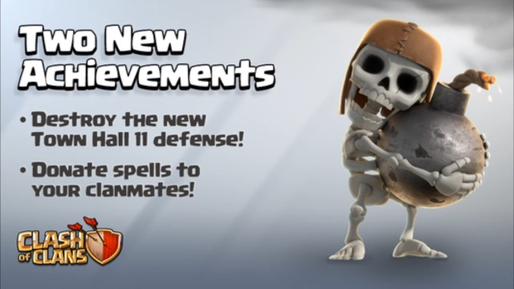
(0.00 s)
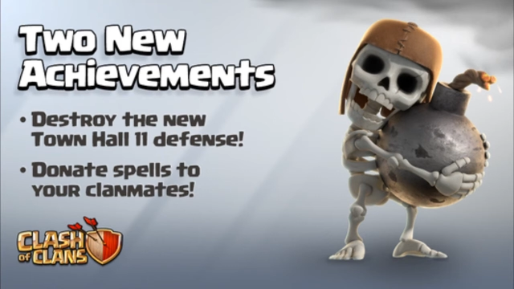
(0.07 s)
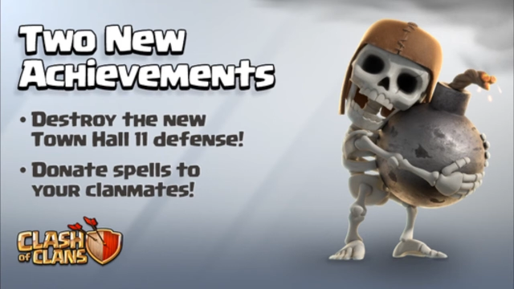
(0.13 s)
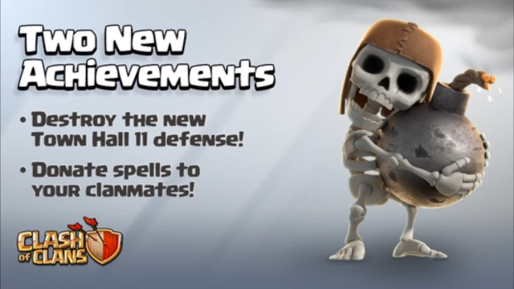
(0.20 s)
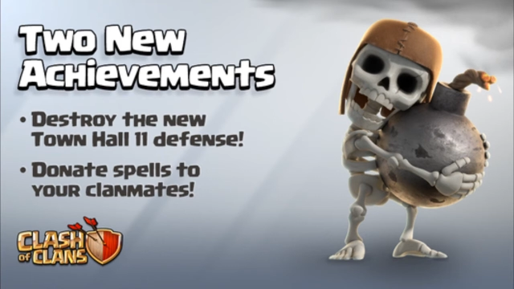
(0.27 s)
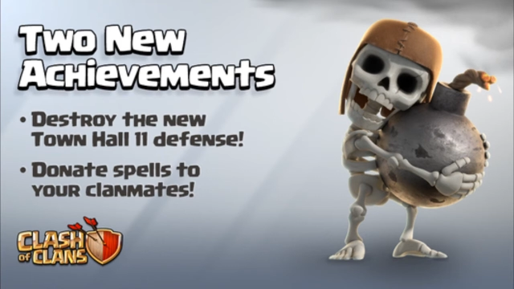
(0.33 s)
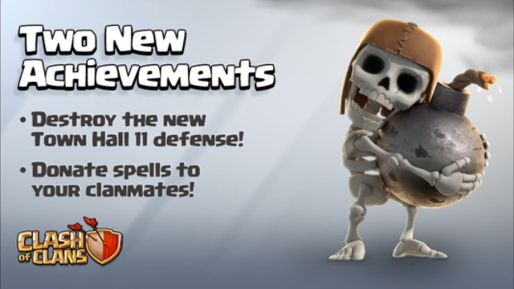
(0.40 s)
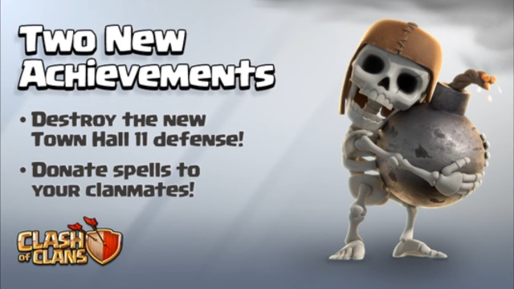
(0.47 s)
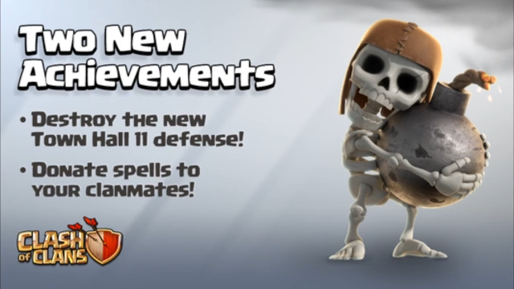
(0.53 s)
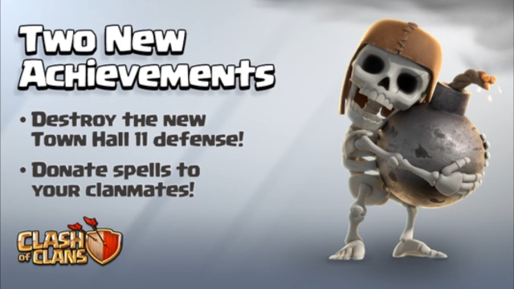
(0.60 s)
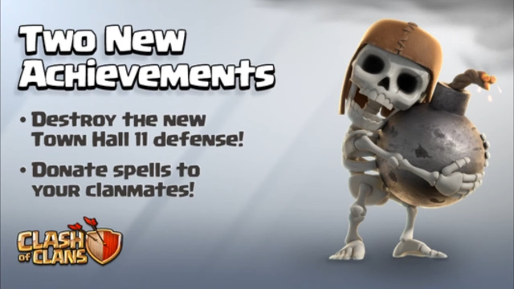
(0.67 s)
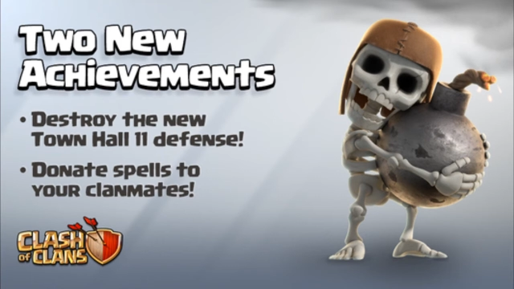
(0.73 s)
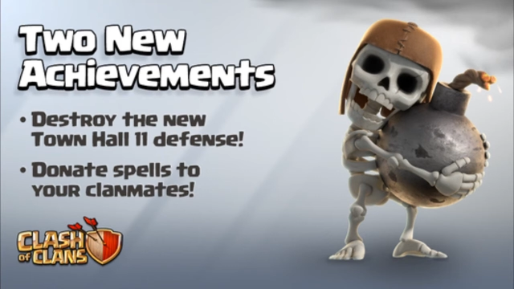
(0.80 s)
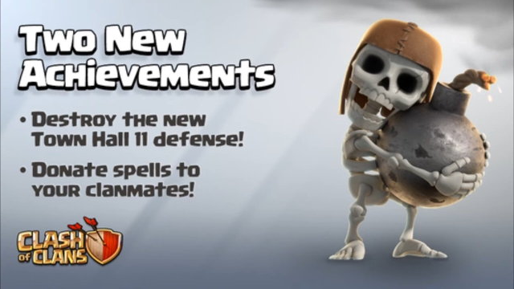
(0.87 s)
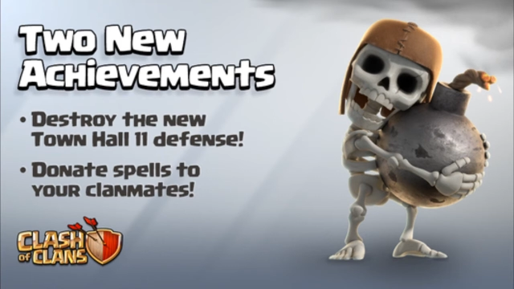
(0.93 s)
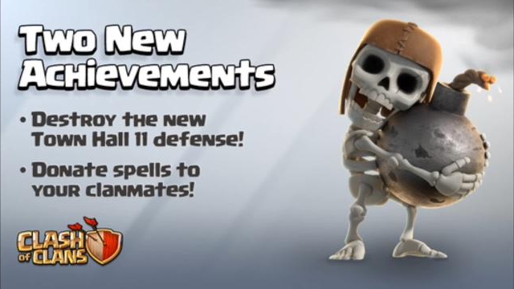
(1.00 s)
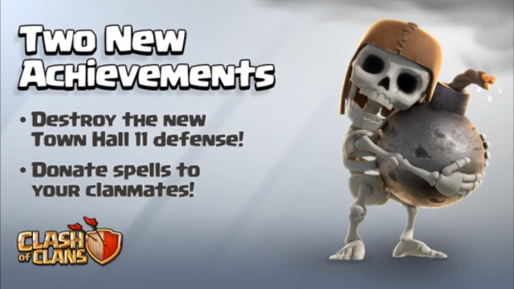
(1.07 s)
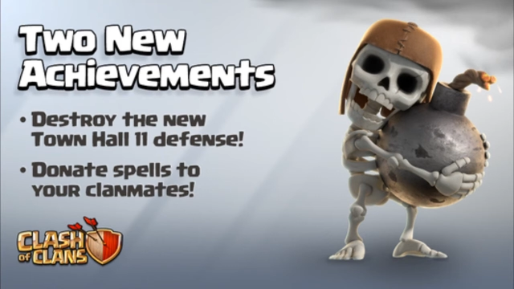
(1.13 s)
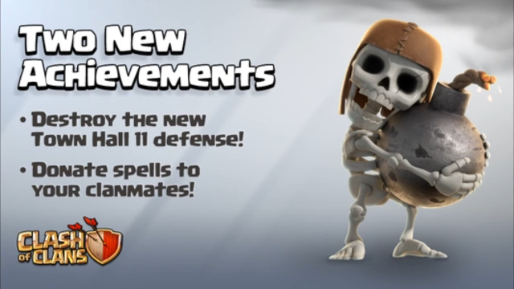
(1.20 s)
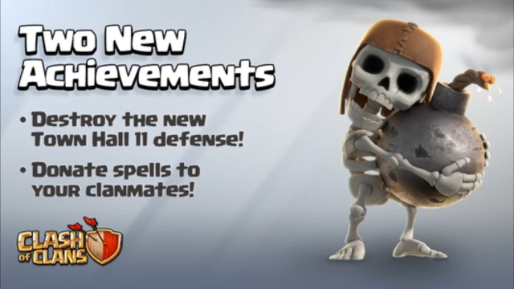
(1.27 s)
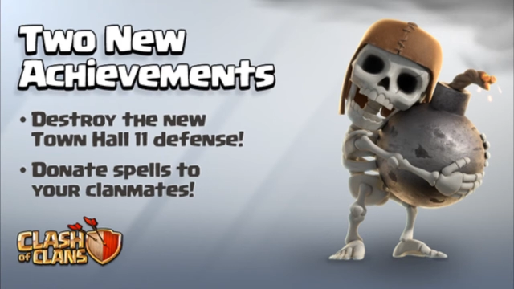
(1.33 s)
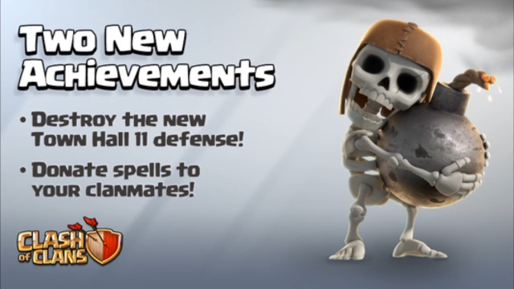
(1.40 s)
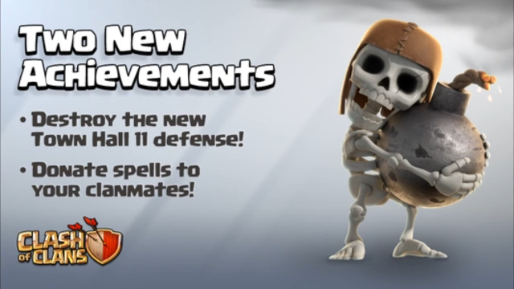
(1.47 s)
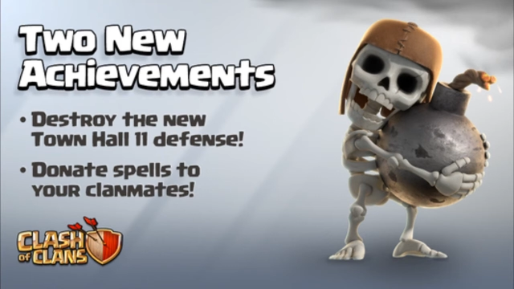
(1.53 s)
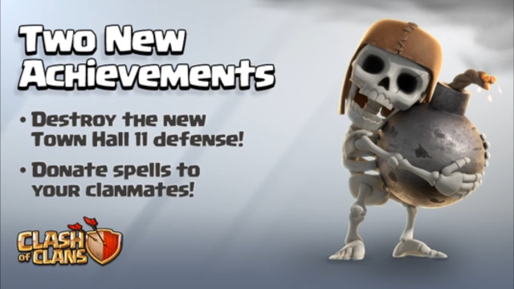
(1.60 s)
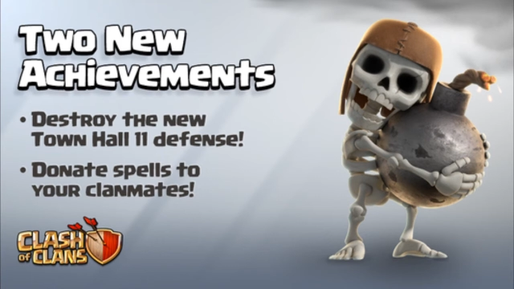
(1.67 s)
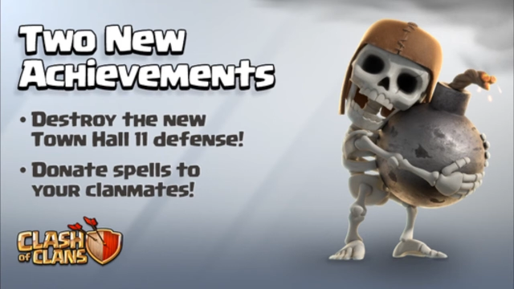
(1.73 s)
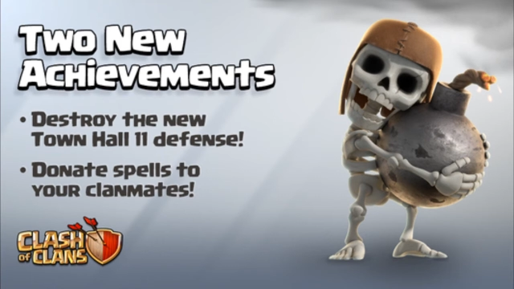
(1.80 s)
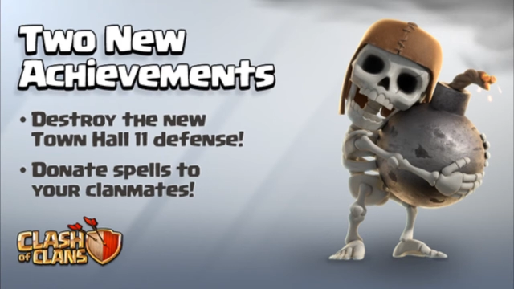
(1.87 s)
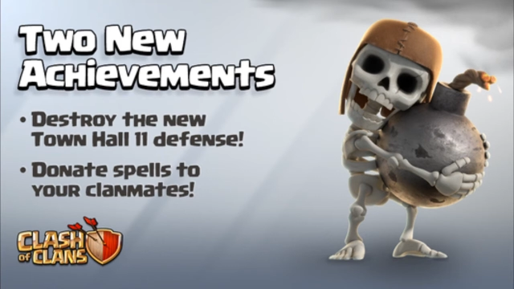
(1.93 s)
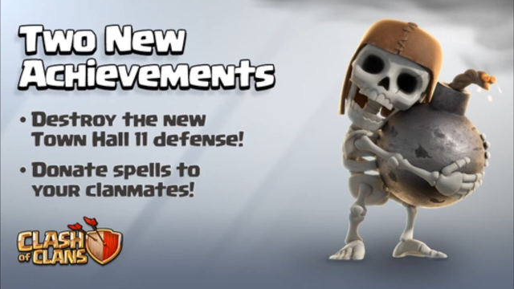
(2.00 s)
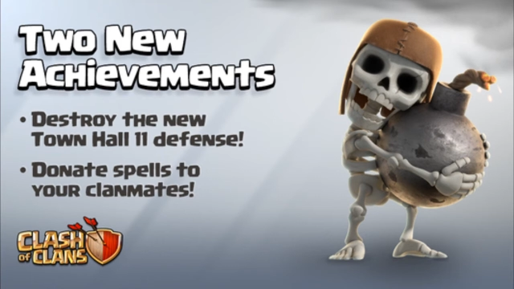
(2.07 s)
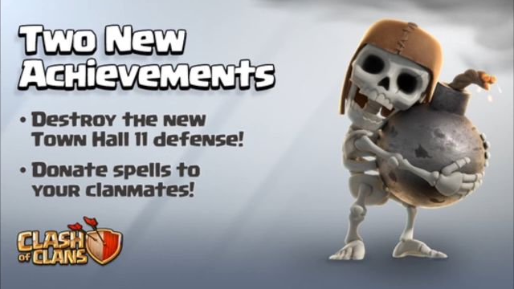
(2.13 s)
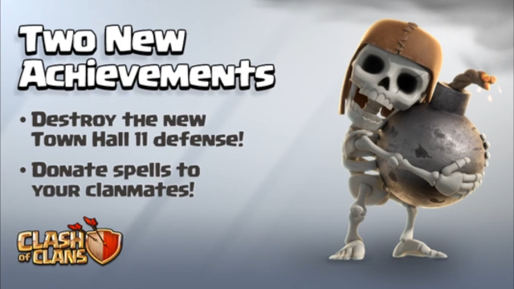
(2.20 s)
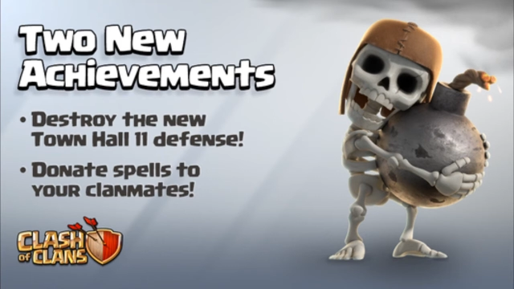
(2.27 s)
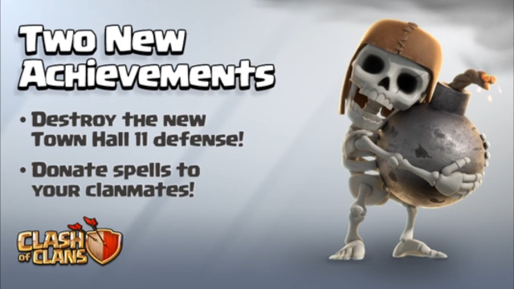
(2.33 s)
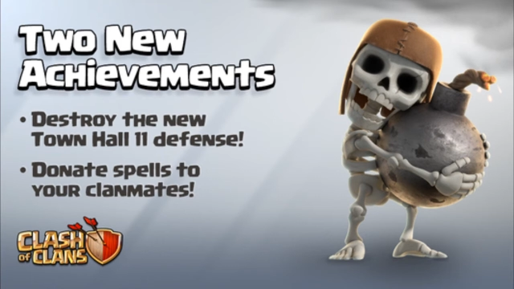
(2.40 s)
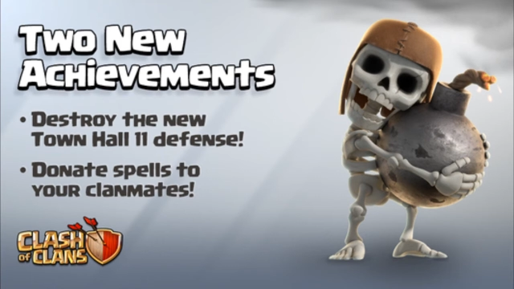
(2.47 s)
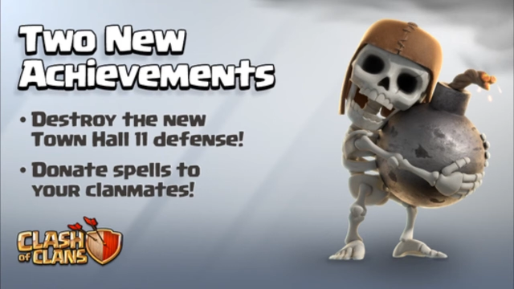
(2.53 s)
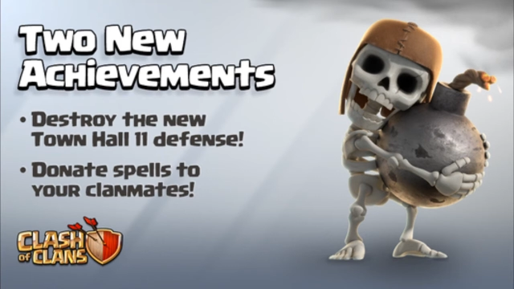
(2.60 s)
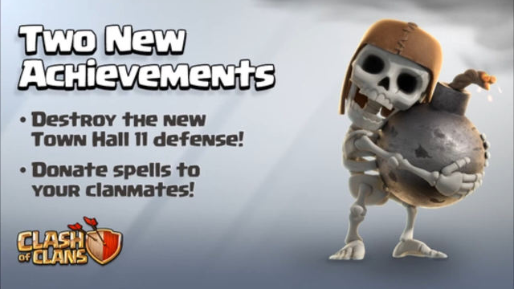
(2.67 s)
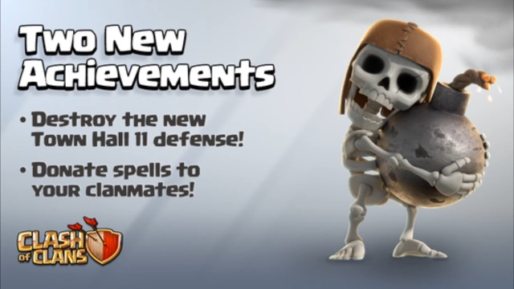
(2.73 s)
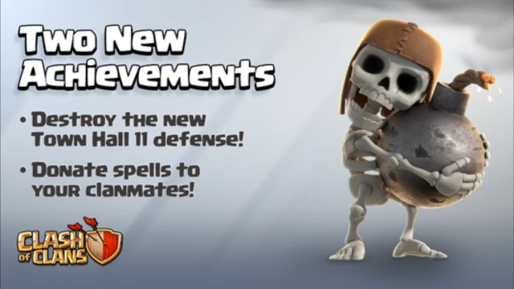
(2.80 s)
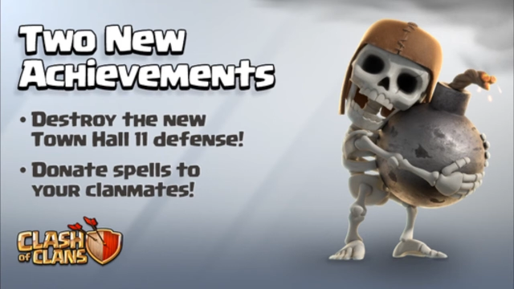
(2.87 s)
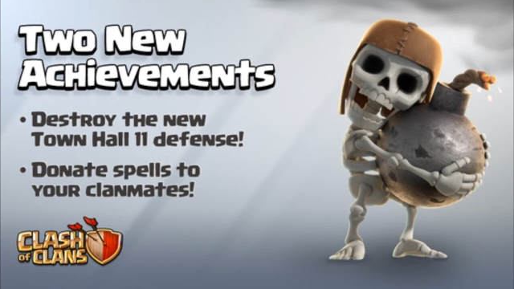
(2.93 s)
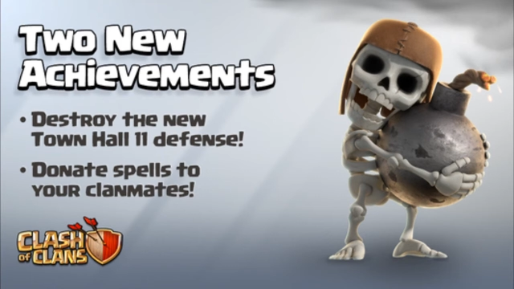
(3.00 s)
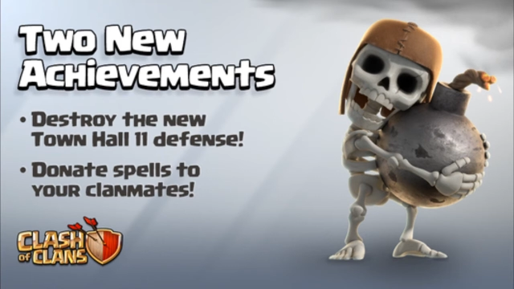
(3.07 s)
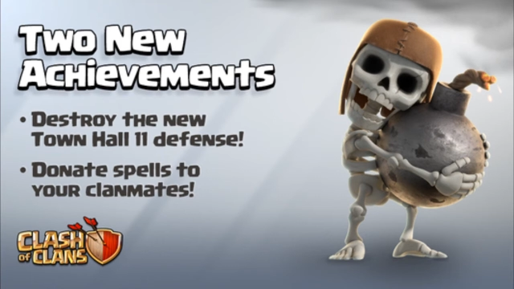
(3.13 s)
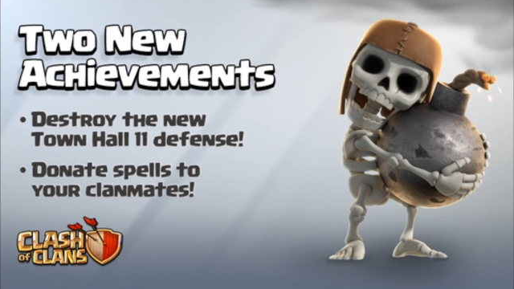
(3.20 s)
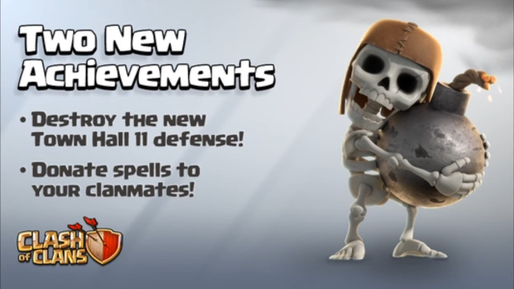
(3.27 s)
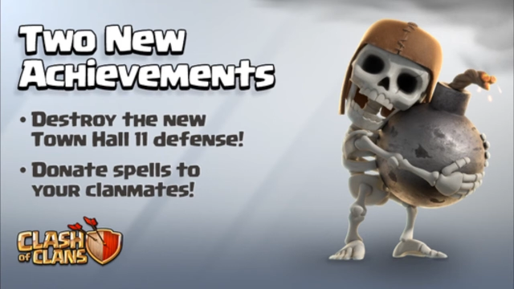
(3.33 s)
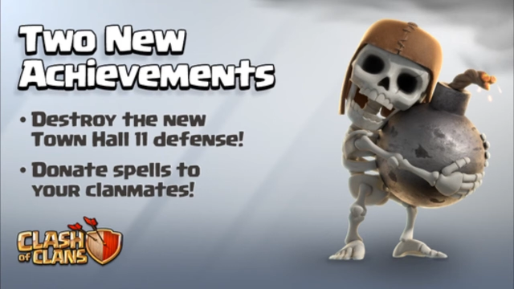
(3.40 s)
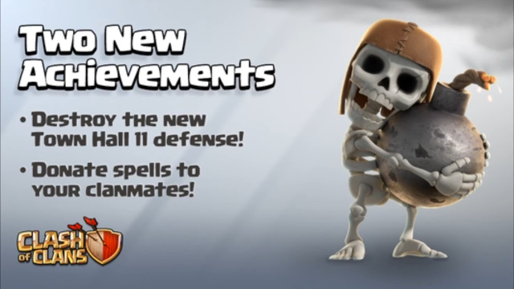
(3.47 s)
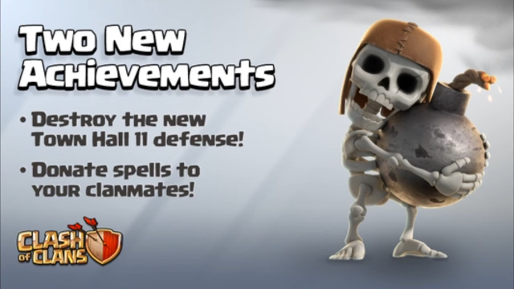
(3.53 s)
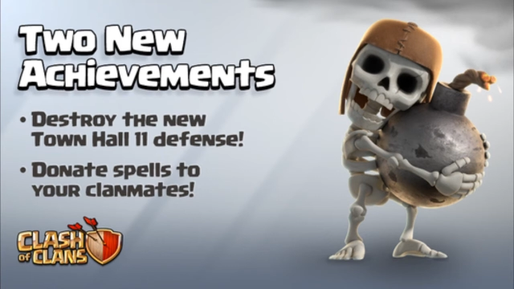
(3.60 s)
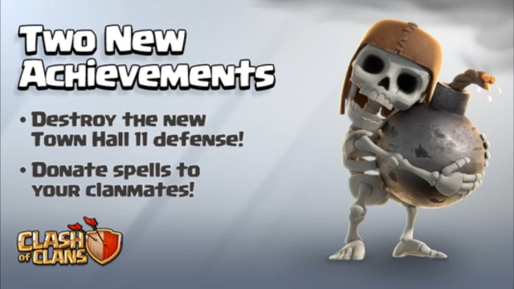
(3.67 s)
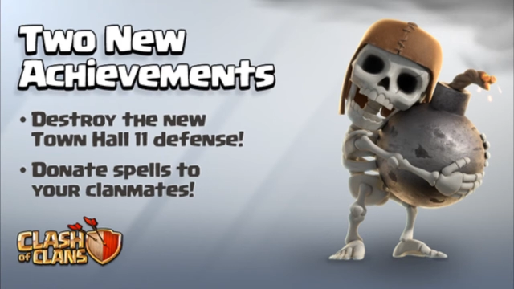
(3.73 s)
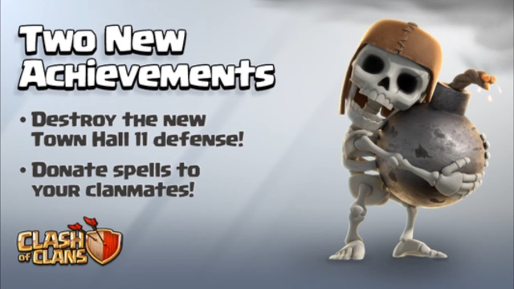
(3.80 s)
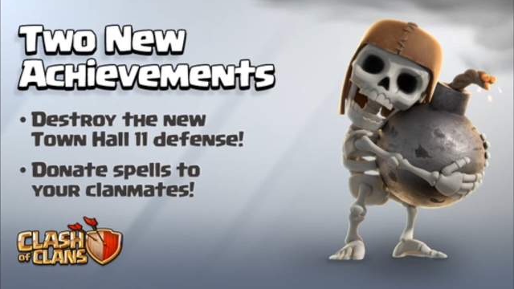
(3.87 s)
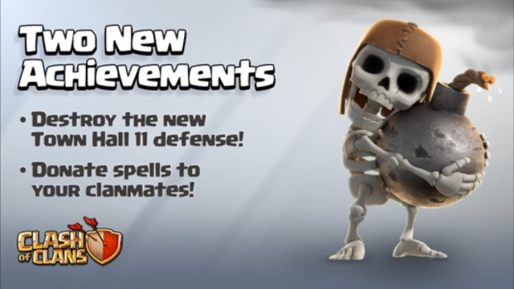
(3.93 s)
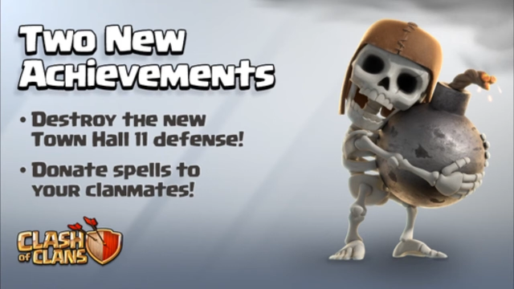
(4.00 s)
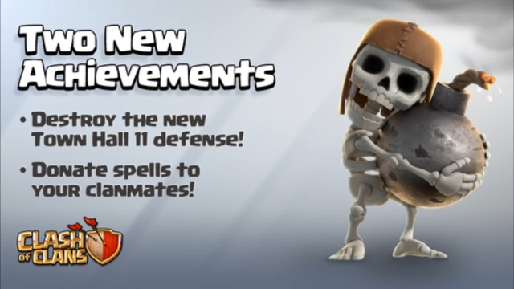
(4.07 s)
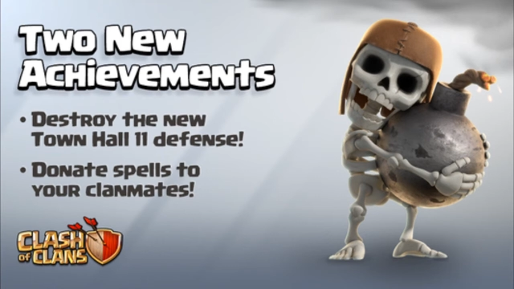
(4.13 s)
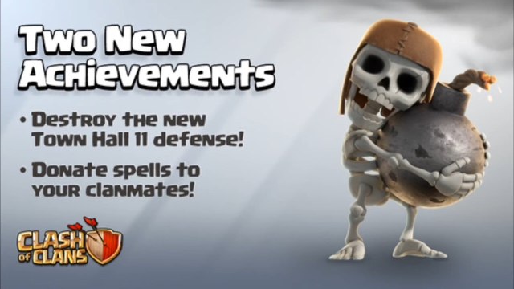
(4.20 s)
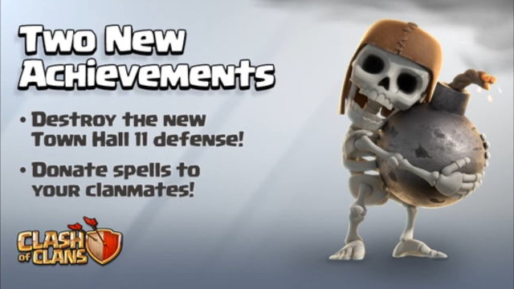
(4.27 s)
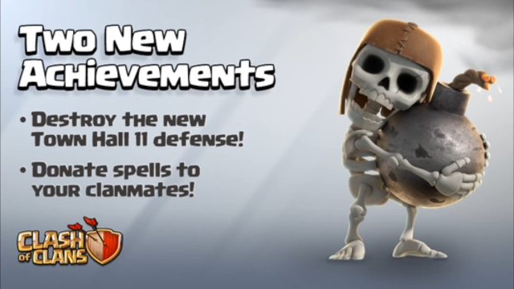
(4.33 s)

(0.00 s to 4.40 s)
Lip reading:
Nobody's mouth can be seen.